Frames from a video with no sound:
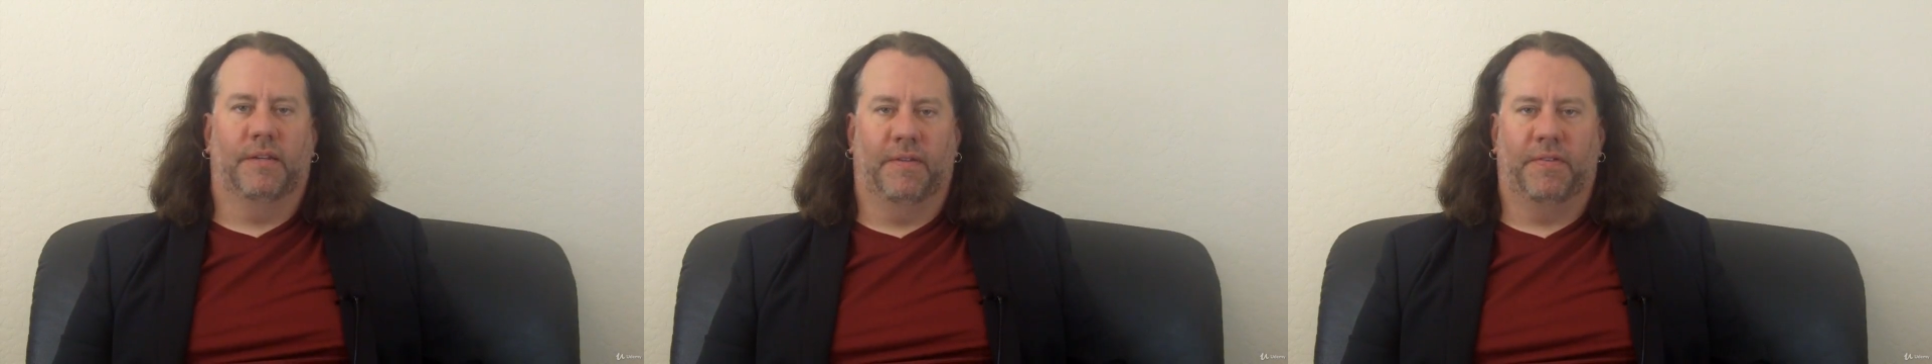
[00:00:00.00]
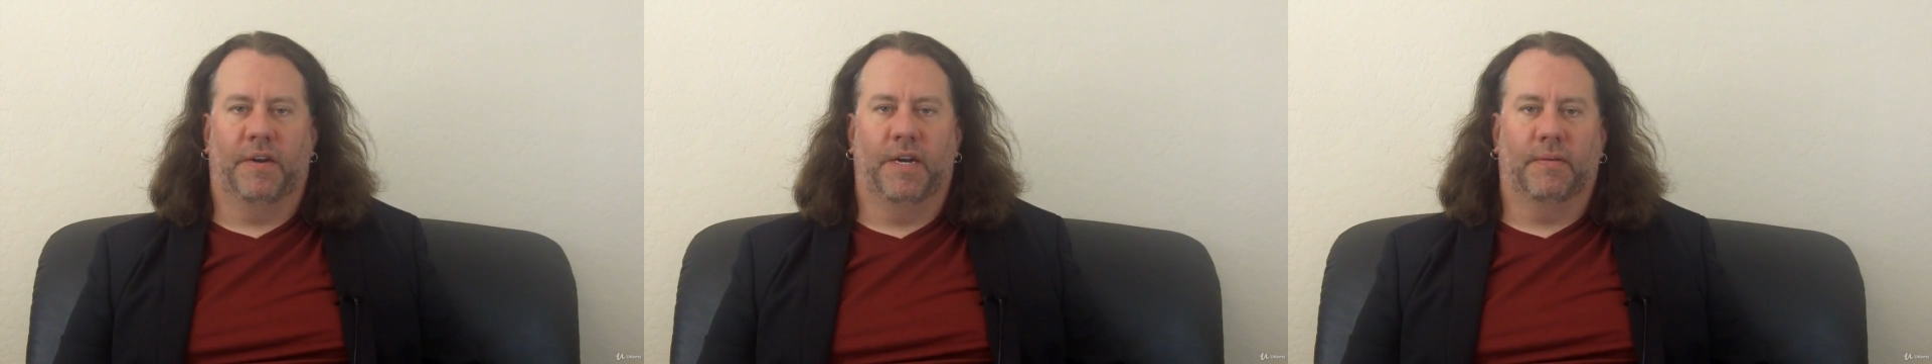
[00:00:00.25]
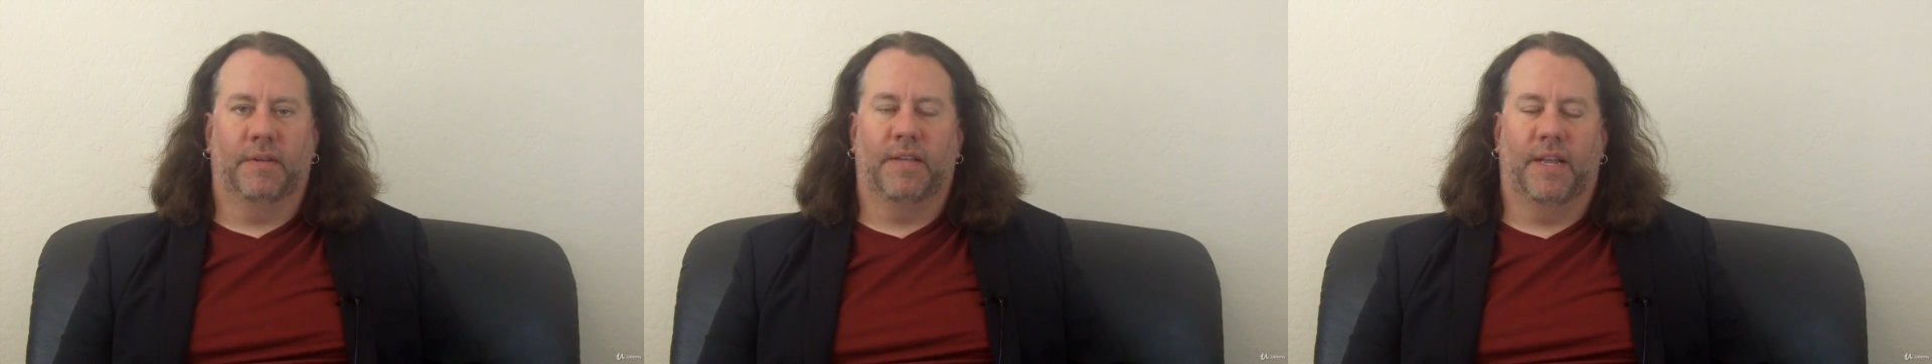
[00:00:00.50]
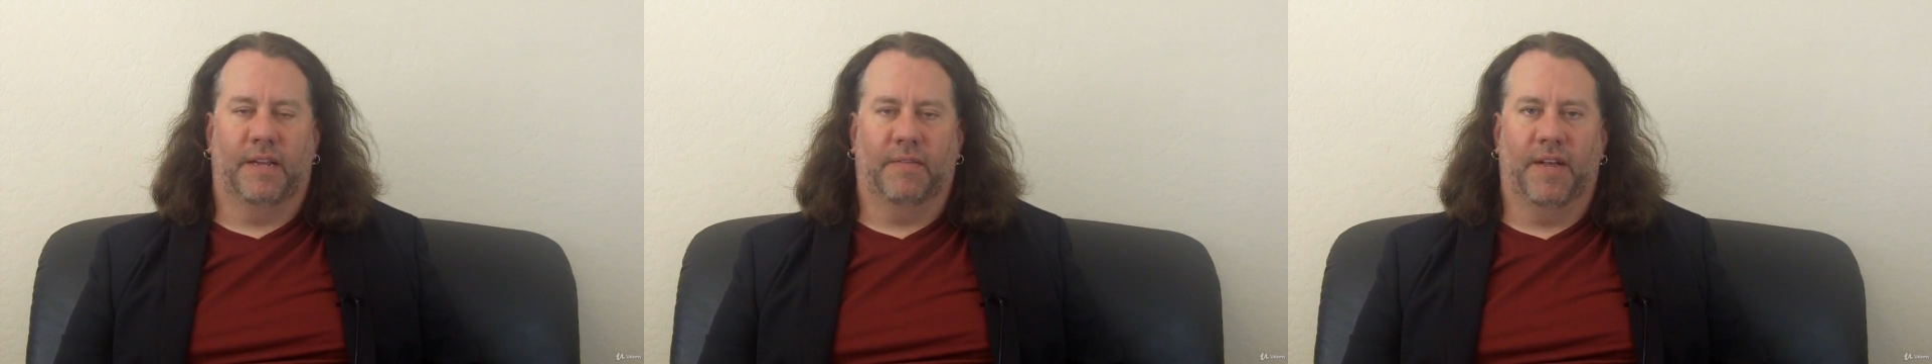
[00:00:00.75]
If you're able to
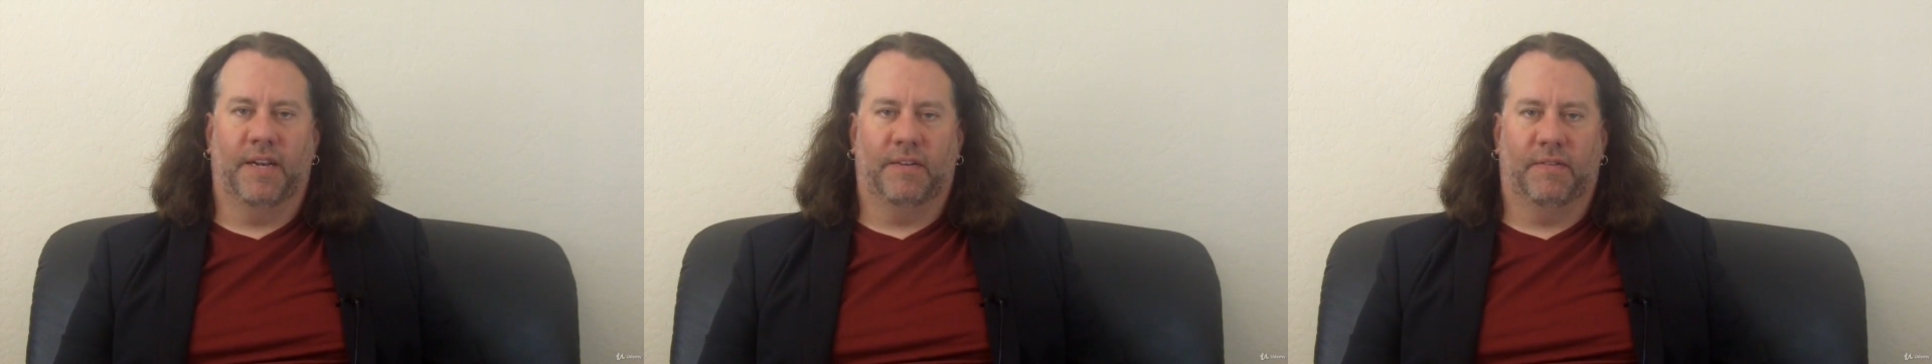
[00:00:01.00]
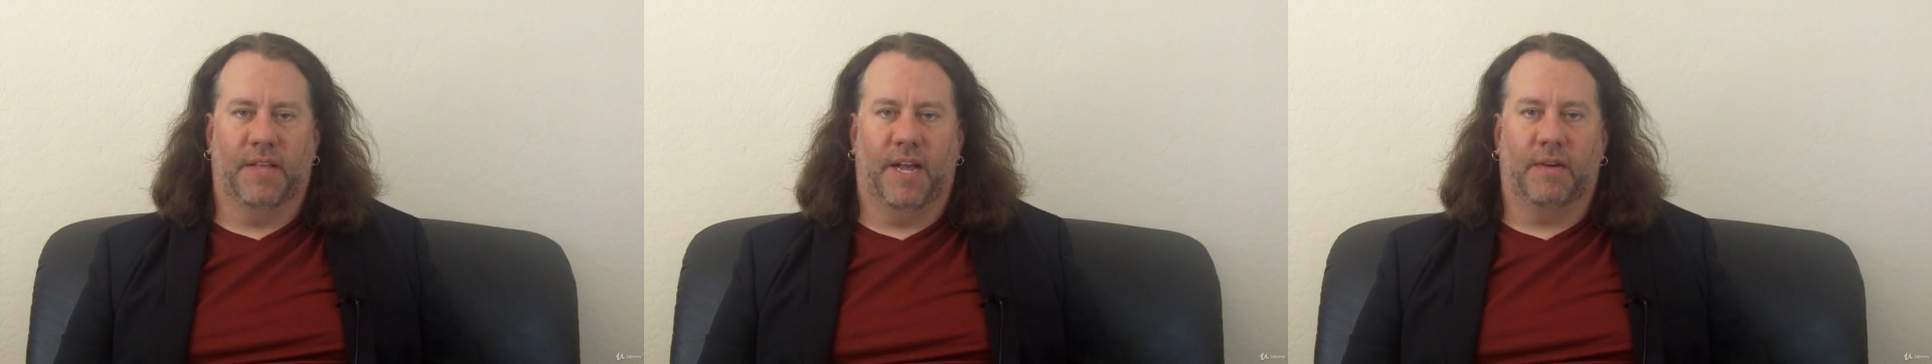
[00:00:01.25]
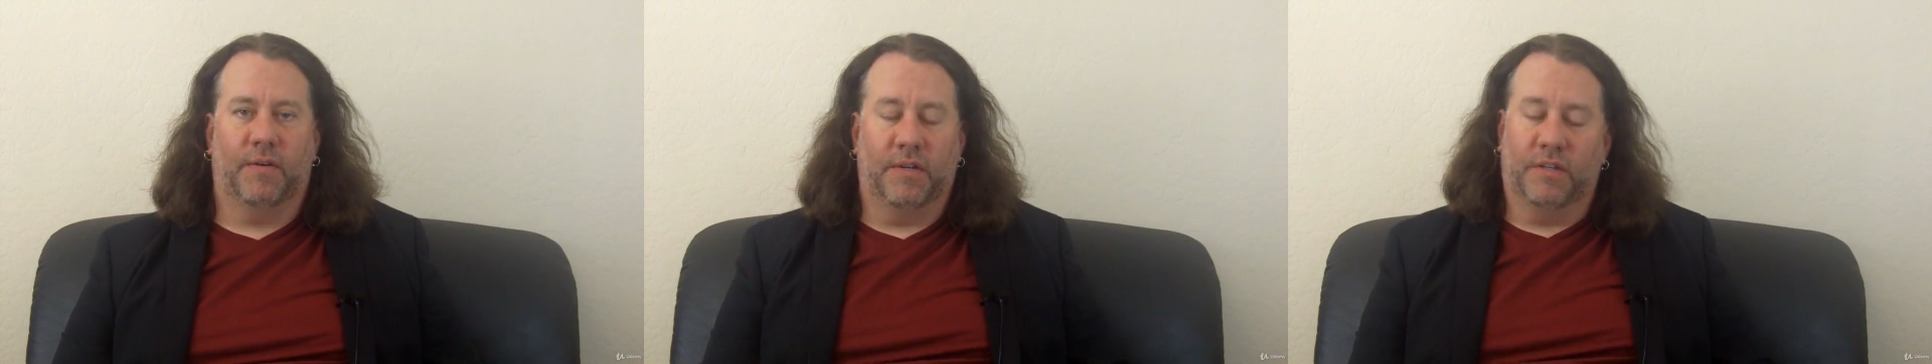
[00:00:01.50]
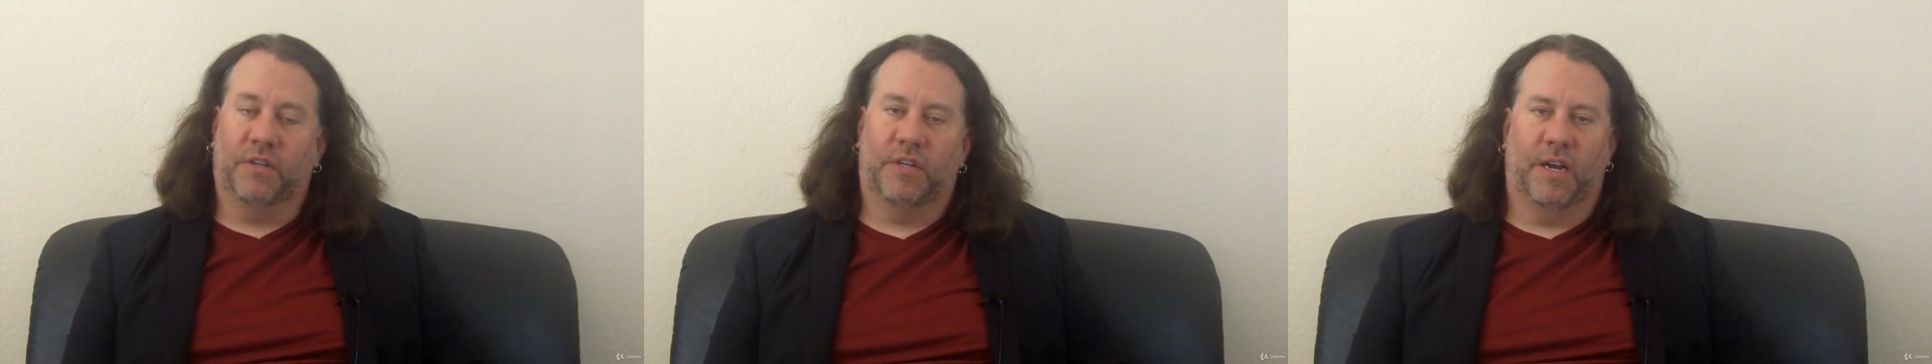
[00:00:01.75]
take advantage of that, or
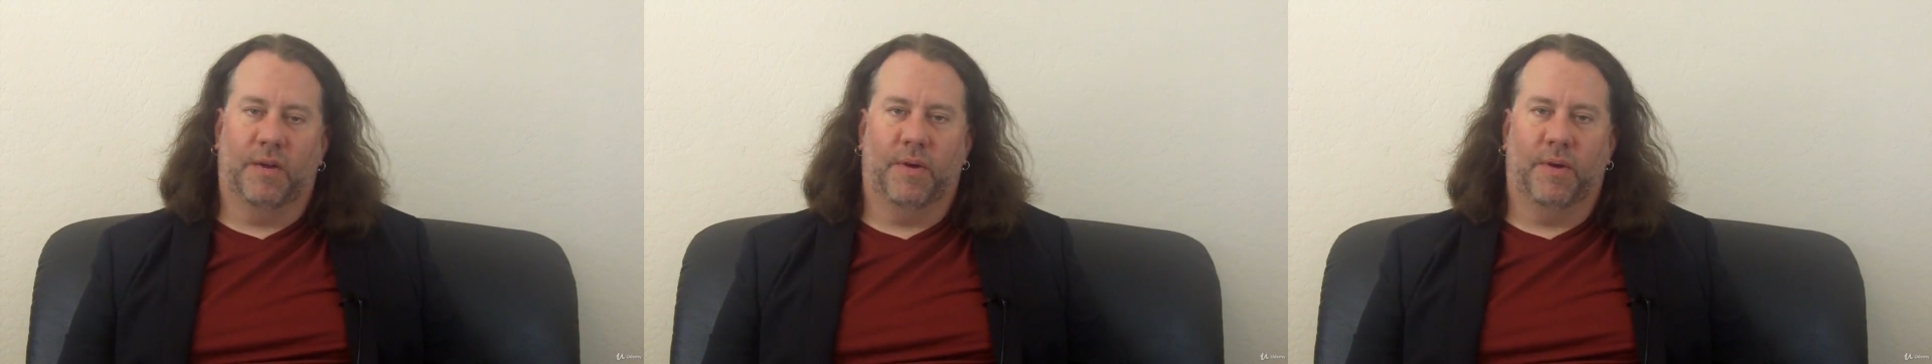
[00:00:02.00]
do you shy